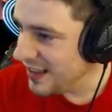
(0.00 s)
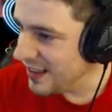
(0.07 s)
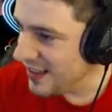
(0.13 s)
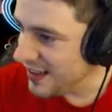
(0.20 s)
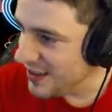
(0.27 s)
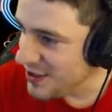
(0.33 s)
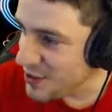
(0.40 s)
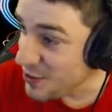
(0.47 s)

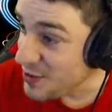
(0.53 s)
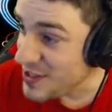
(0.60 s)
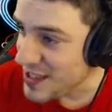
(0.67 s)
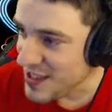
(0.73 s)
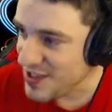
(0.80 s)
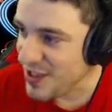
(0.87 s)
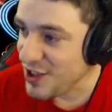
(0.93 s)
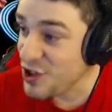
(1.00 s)
use
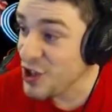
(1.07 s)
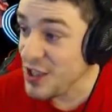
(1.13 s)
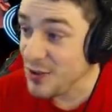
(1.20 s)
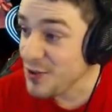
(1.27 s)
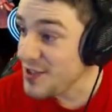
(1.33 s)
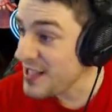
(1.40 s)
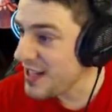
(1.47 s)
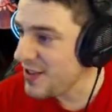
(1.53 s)
things like
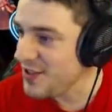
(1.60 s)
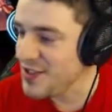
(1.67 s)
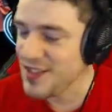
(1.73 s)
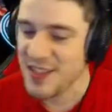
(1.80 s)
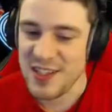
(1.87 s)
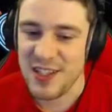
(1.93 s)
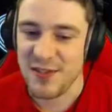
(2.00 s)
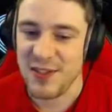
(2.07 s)
shield cells and
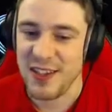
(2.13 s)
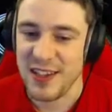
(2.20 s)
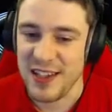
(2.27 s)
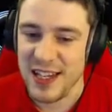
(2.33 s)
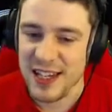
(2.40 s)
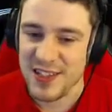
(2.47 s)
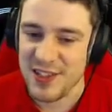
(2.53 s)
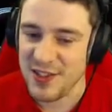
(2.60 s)
stuff like
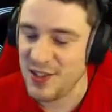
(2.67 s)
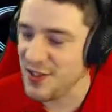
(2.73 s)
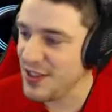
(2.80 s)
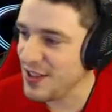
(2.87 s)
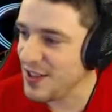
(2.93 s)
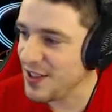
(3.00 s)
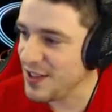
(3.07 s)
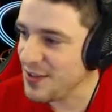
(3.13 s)
that, so you can
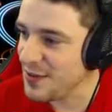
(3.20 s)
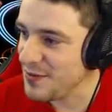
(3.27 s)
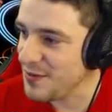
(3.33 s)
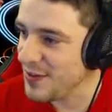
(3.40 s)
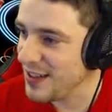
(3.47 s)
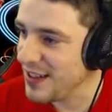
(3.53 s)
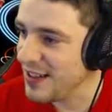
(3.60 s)
kind of